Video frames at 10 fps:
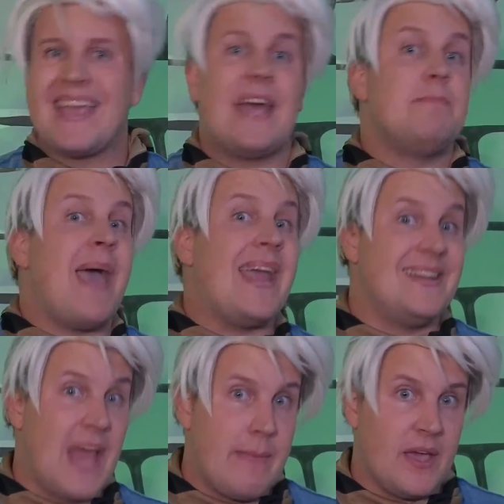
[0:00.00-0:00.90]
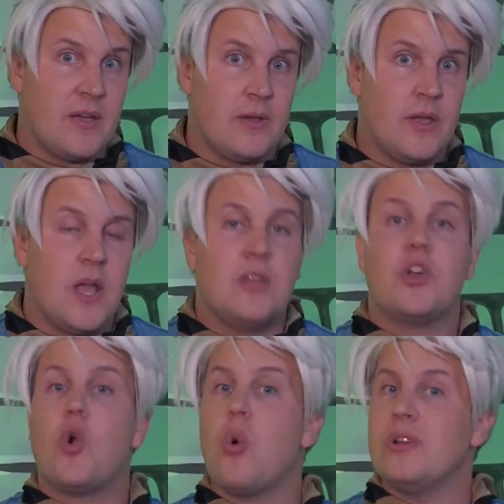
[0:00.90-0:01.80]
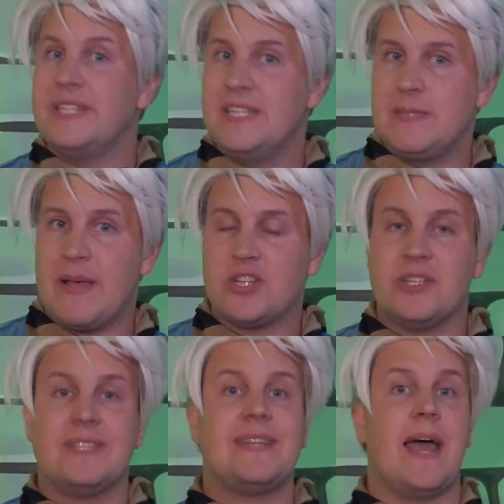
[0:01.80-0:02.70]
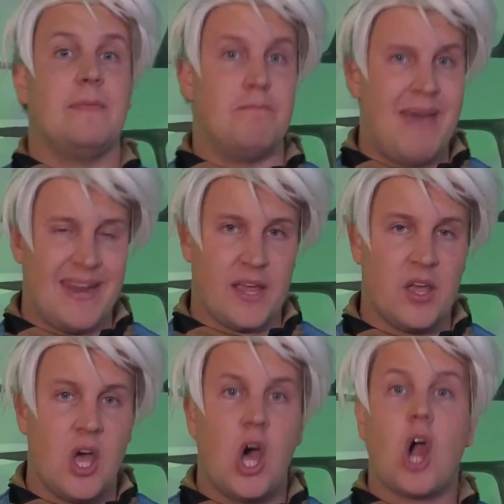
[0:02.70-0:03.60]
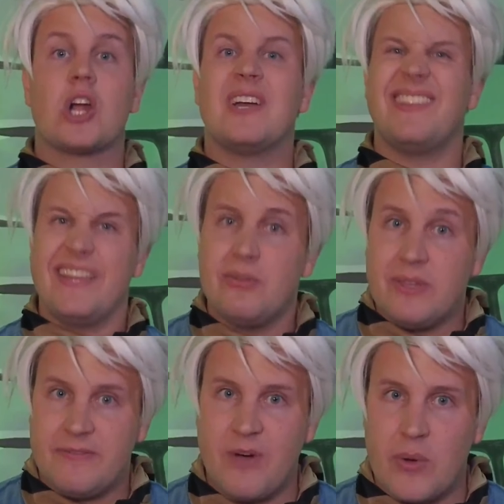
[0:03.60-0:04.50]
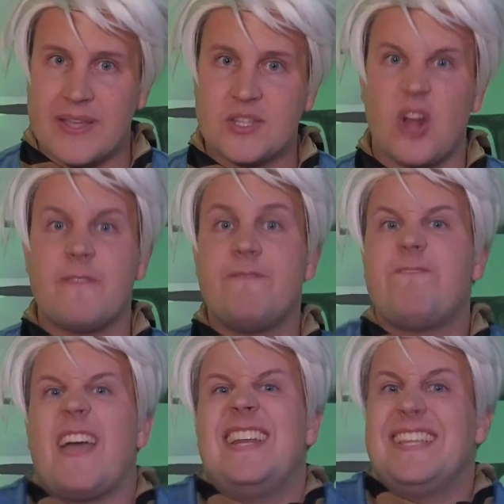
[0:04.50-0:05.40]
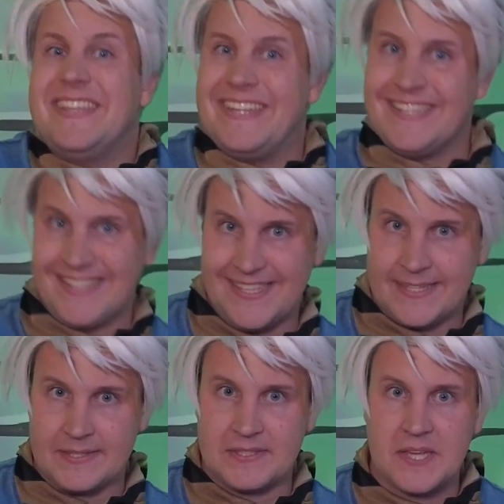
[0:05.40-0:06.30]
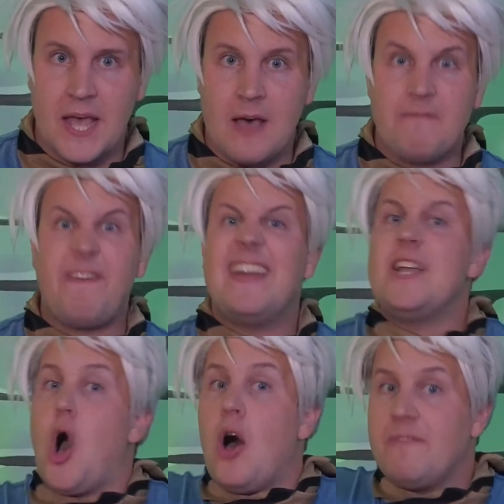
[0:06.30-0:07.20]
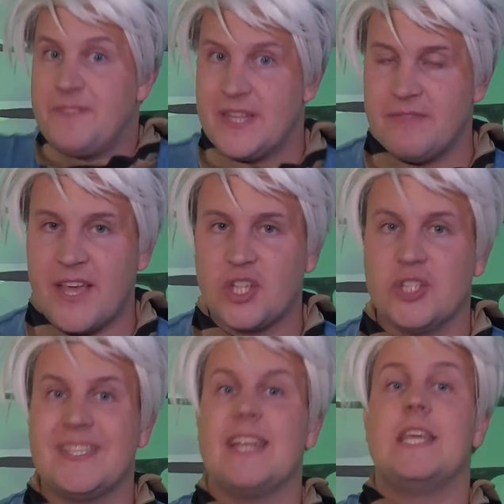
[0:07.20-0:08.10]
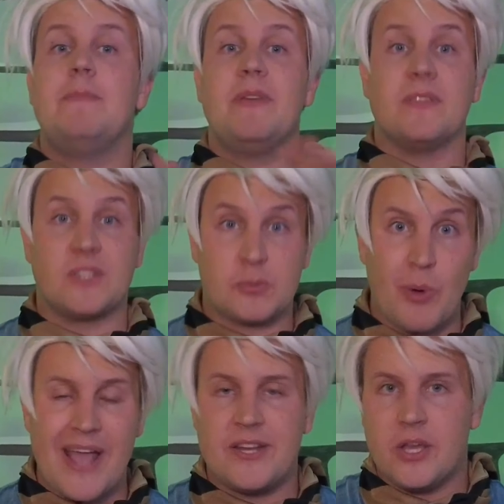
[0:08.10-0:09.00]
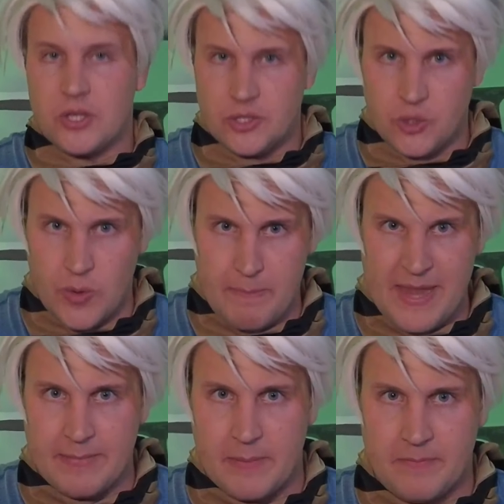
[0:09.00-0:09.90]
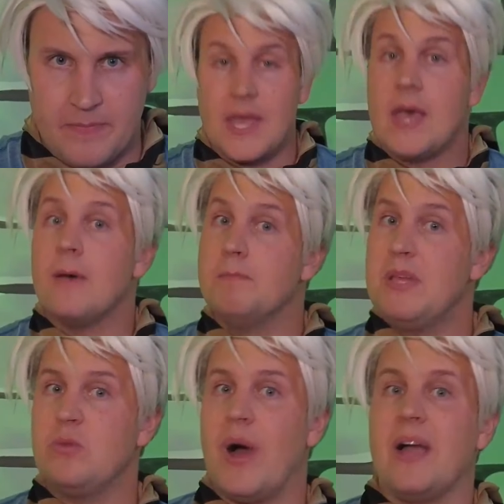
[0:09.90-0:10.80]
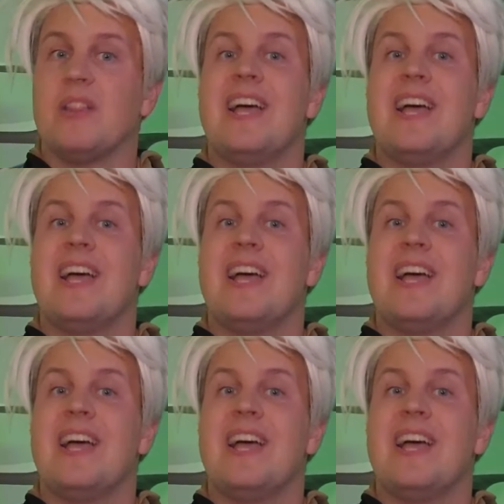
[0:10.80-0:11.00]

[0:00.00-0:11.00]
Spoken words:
at Pandemic, the quarantine specialist and medic are clearly focused on fighting the diseases, fighting off the infections and keeping the spread to a minimum. Meanwhile,